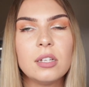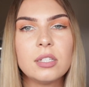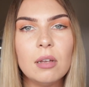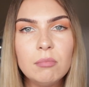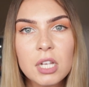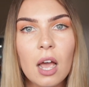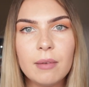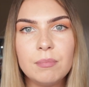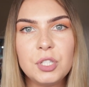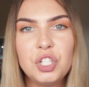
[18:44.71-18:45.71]

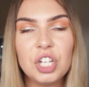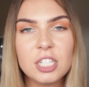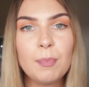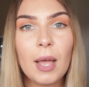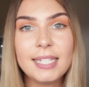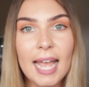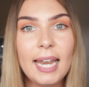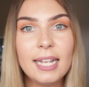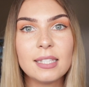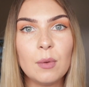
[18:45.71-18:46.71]
Sometimes just by
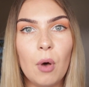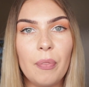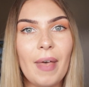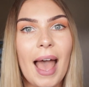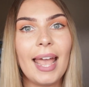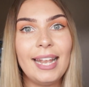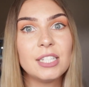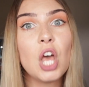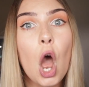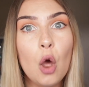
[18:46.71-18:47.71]
telling someone that
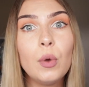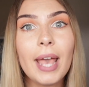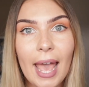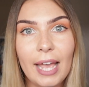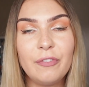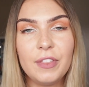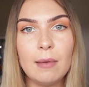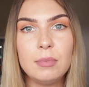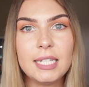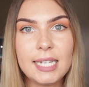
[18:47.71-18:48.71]
it's okay for
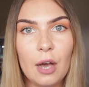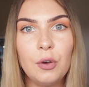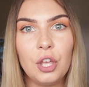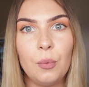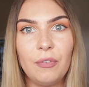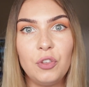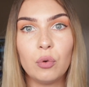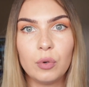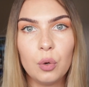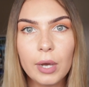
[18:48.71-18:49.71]
them to tell you if
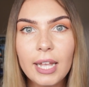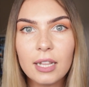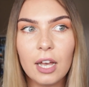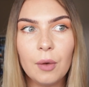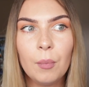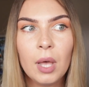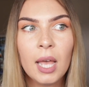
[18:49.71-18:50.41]
you're annoying them,